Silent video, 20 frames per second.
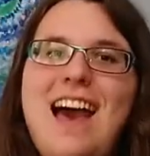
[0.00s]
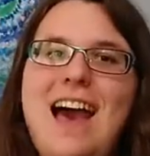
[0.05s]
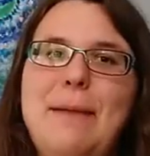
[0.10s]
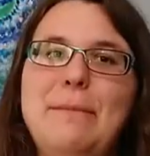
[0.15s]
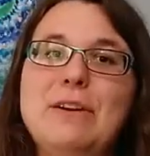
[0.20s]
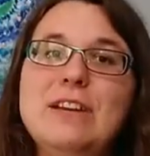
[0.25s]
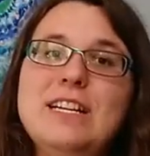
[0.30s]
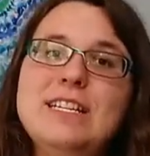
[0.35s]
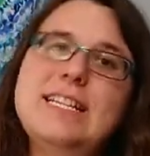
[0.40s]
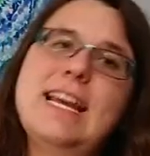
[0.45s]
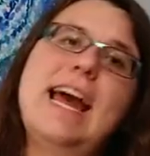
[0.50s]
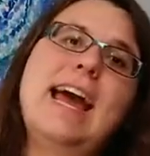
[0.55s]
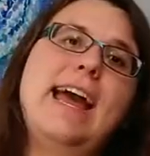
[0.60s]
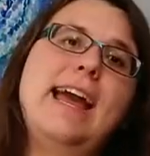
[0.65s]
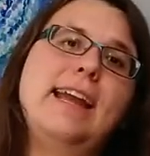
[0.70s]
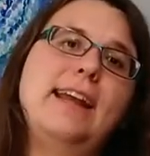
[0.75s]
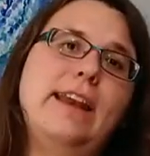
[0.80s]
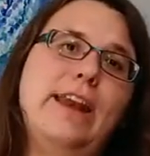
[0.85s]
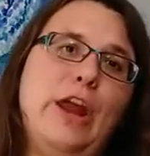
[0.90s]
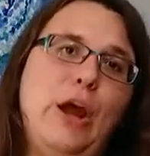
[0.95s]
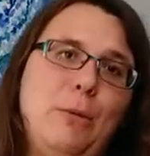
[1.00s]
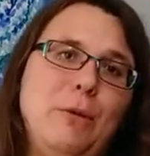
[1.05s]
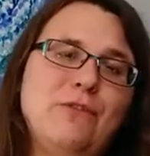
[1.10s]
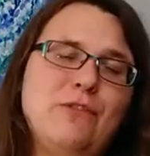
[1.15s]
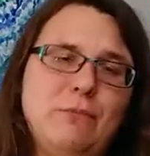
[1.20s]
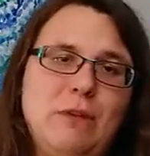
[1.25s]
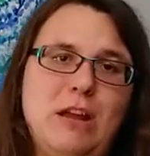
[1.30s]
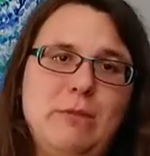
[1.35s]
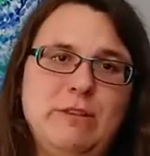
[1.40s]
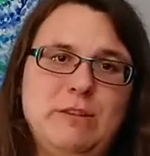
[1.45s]
I'm going to tag Naomi
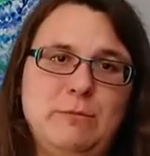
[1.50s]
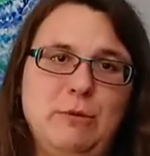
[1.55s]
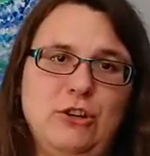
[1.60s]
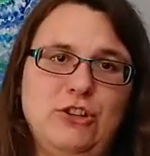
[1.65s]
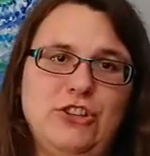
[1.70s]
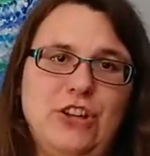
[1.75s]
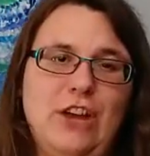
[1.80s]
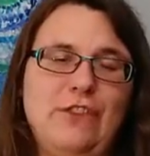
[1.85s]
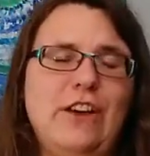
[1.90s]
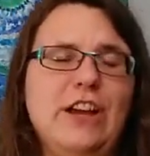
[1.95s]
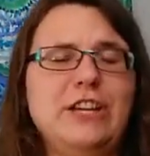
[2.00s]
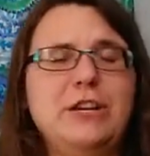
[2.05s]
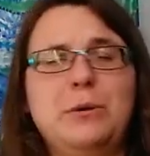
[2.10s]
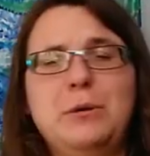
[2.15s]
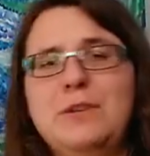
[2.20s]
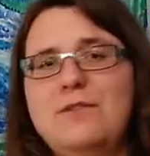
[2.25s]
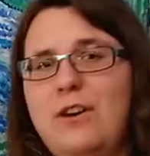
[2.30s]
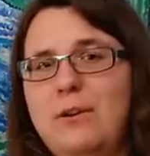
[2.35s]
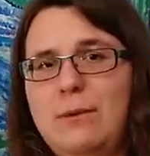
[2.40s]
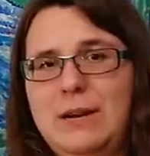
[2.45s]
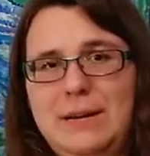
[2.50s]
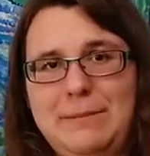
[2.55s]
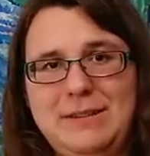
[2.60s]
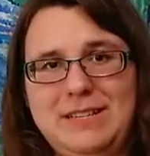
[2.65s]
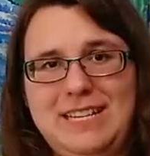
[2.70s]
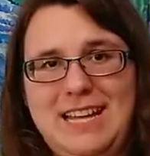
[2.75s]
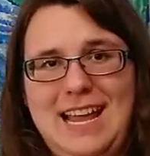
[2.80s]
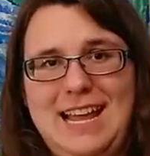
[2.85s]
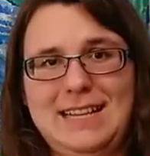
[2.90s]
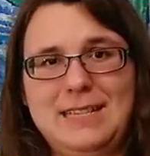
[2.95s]
from Naomi's Bookshelf. I know you've already
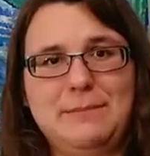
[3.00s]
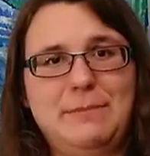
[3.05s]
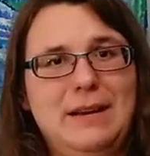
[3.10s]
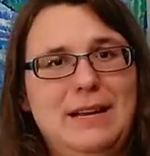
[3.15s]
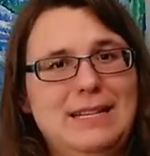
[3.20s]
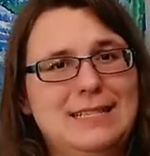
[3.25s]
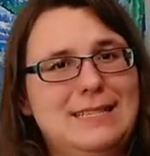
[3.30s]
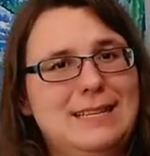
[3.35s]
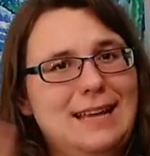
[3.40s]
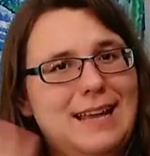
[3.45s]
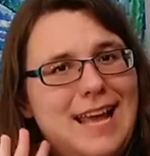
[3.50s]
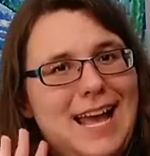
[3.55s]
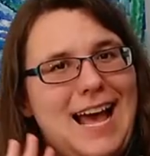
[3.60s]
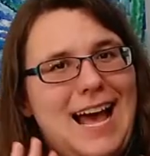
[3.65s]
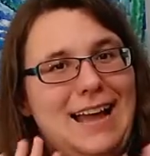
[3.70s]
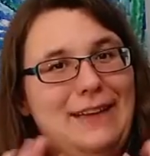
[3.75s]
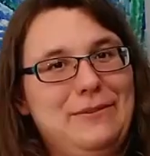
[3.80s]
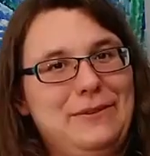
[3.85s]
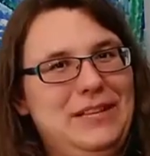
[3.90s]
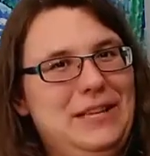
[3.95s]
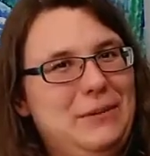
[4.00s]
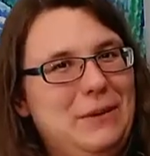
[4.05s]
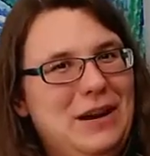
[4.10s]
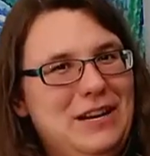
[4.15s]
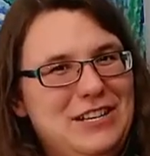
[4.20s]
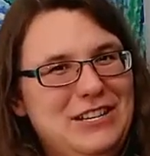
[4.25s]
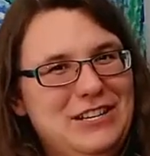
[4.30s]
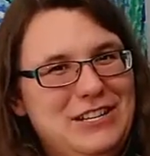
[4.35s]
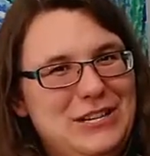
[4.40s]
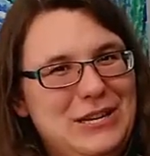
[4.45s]
been tagged, but I really
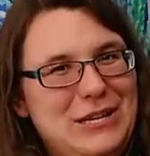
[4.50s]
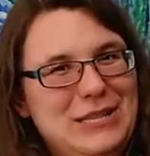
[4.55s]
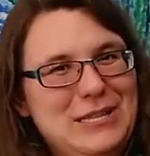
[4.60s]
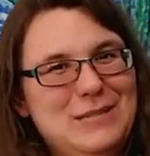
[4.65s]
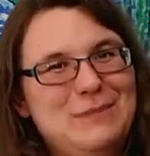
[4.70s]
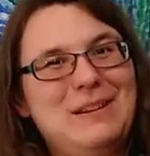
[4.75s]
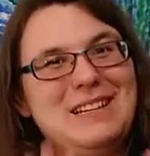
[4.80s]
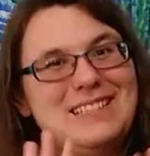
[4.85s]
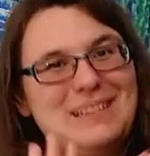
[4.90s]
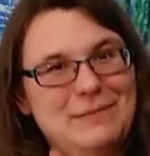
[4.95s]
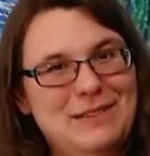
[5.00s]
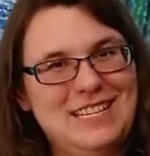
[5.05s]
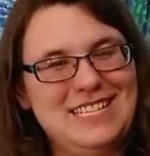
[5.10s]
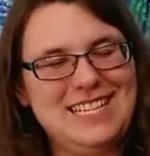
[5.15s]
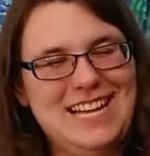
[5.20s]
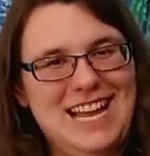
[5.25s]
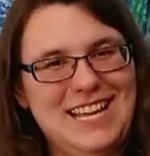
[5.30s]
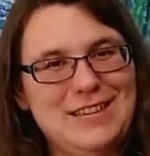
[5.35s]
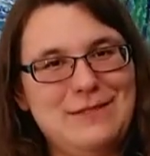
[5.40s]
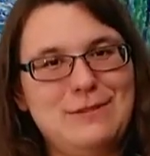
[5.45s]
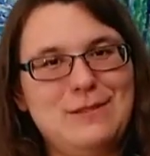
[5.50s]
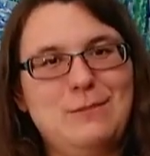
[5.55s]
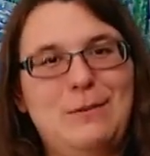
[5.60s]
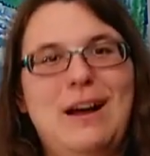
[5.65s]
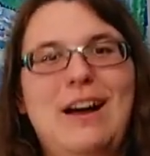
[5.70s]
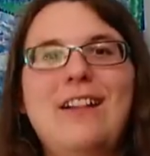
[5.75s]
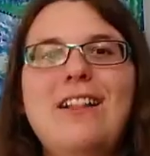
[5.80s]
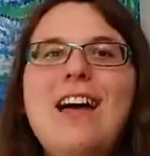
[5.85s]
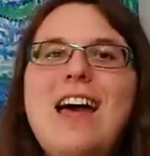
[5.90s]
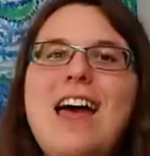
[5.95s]
want you to do this one, so I'm going to tag you as
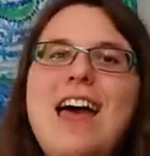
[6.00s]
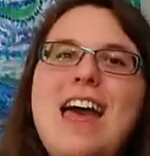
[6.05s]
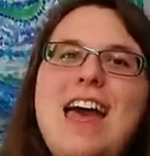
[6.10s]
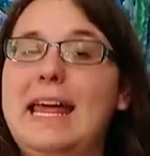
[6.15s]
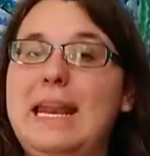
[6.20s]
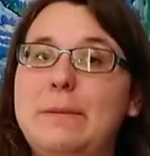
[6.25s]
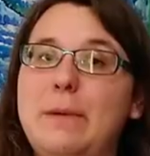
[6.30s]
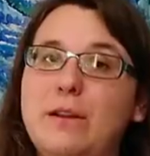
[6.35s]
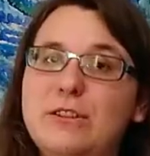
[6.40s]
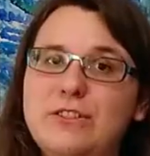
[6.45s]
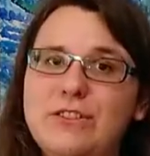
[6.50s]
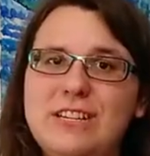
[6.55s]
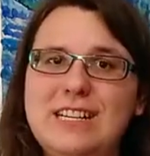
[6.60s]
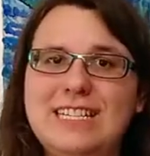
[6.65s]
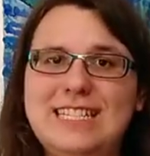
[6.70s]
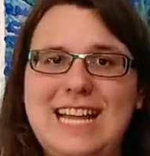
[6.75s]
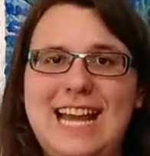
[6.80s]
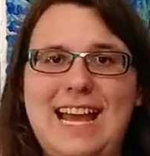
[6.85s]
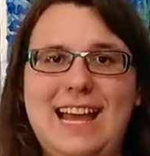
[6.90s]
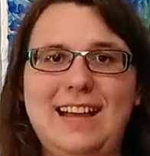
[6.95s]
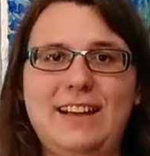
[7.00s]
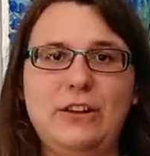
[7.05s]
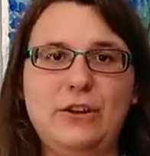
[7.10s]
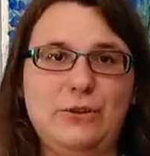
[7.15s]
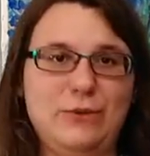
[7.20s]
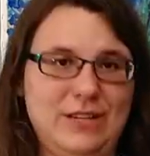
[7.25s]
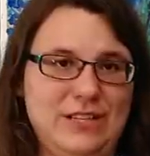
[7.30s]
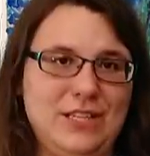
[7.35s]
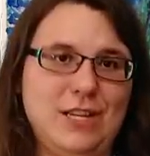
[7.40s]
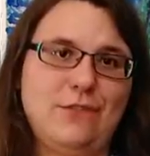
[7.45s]
well. And I'm also going to tag
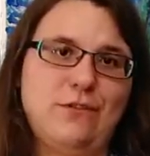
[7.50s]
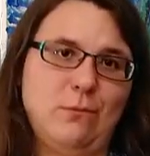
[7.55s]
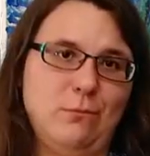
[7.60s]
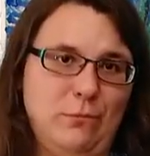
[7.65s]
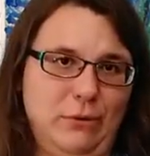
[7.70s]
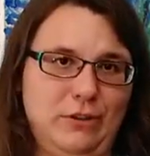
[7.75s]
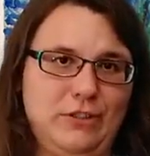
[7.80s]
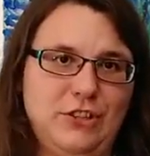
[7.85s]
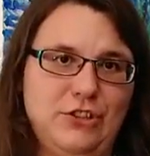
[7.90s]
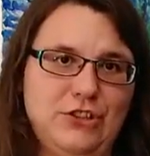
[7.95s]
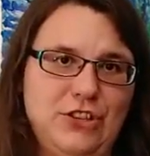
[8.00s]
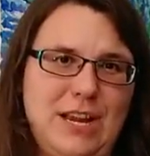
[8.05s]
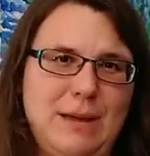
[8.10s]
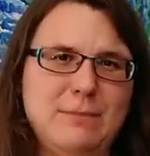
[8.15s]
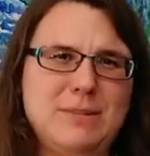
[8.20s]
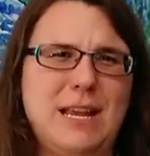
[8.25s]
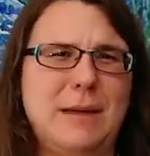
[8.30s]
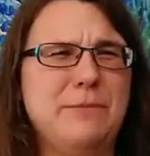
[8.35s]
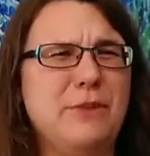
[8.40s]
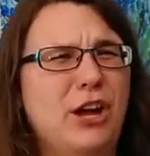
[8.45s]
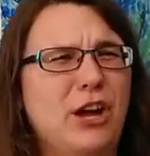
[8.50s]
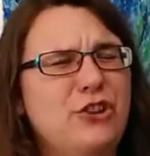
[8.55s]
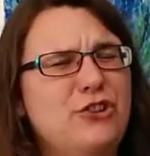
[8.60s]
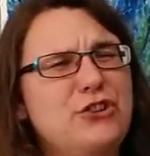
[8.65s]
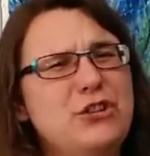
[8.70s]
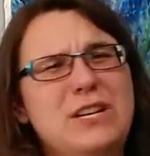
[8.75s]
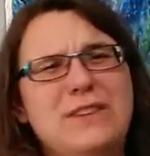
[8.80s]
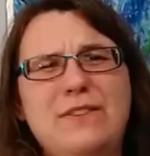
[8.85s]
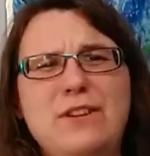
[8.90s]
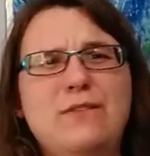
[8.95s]
Krista from Books and Gems. I'm not
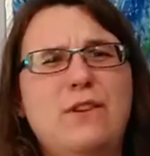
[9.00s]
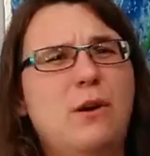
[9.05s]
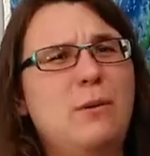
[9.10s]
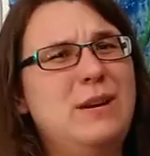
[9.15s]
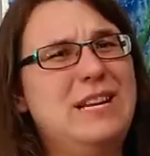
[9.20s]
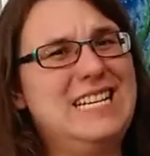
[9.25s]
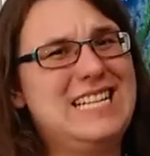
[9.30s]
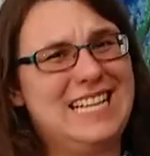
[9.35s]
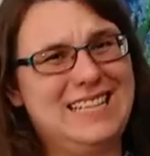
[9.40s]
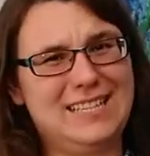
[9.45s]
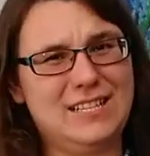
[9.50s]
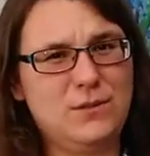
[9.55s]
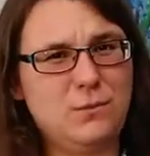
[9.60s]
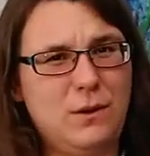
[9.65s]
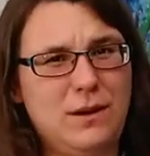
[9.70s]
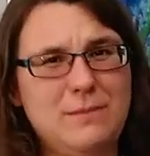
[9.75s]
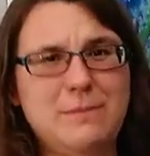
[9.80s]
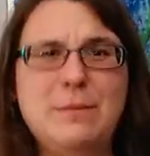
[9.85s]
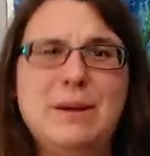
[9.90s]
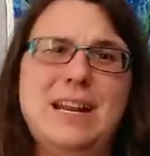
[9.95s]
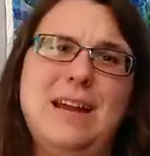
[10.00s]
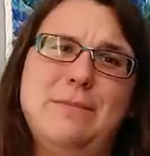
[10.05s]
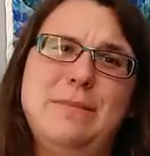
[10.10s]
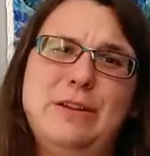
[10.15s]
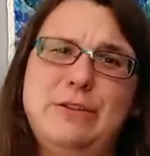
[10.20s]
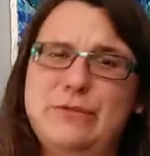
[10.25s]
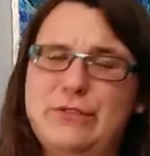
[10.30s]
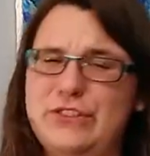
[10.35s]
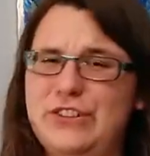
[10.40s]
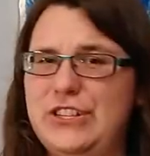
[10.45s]
sure if you've already done this one, but I'm
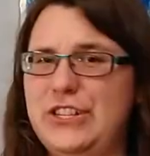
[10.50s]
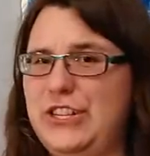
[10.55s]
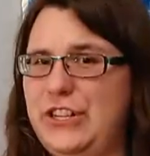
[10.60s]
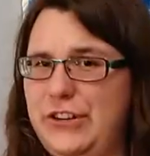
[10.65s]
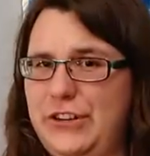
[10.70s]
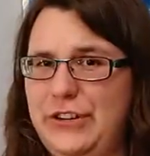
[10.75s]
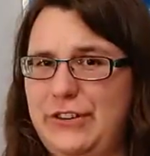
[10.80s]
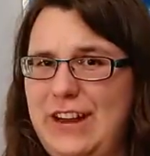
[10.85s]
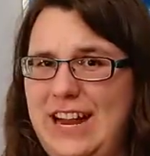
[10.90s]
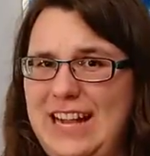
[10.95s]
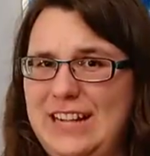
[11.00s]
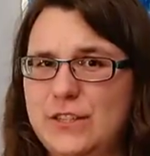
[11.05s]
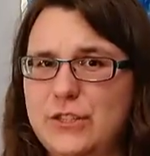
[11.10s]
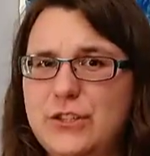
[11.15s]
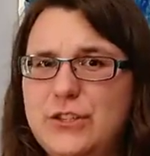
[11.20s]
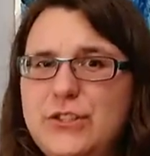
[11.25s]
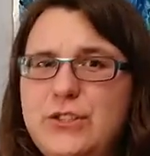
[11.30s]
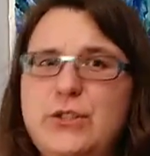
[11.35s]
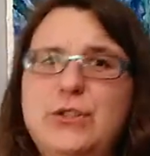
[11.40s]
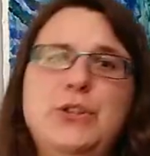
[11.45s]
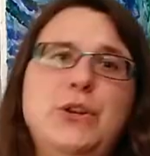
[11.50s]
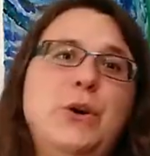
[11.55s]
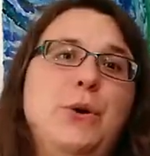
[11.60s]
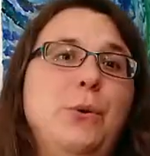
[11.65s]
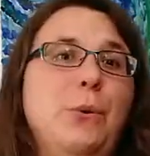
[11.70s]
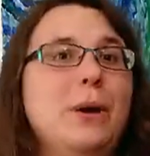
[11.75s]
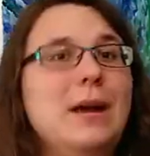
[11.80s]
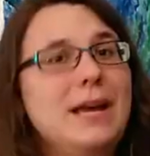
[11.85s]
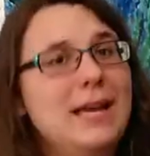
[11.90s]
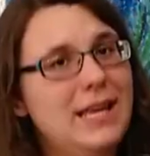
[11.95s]
interested to hear your answers,
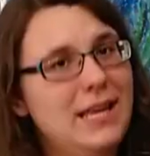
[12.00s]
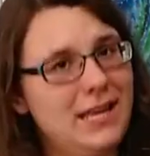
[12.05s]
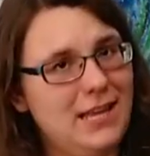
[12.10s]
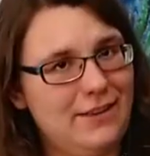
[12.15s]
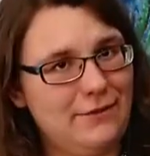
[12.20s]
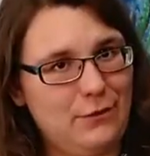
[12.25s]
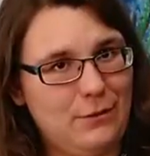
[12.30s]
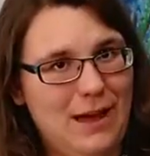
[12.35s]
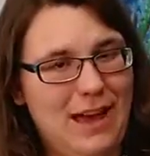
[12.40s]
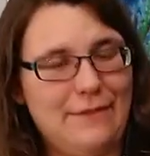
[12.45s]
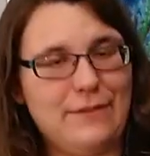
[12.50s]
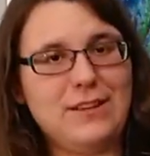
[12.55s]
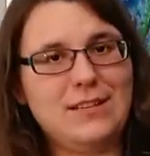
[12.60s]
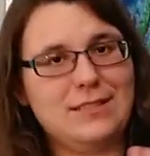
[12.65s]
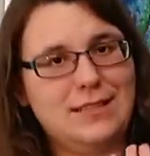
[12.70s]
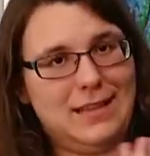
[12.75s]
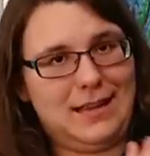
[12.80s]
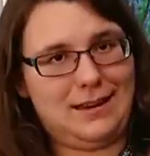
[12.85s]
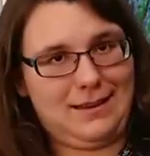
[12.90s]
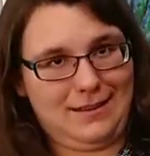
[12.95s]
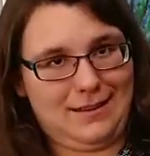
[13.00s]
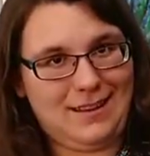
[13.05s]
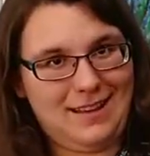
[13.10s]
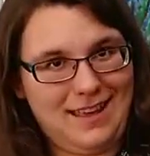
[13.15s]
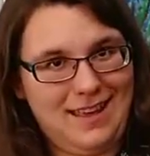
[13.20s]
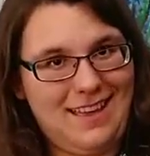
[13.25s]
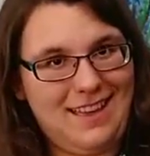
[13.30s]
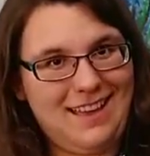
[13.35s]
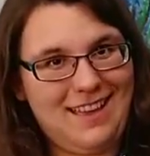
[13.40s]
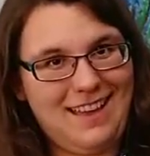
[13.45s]
so if you haven't, then
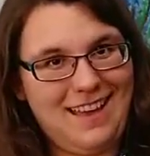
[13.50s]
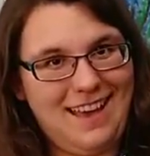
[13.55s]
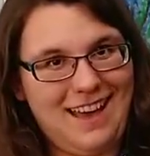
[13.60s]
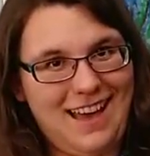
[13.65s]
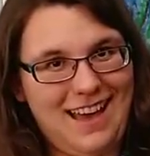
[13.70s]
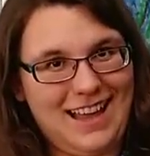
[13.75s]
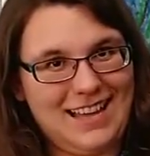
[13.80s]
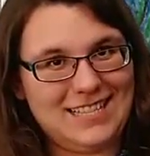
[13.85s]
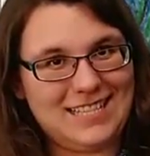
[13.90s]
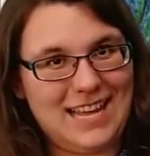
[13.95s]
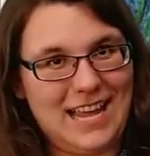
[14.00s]
I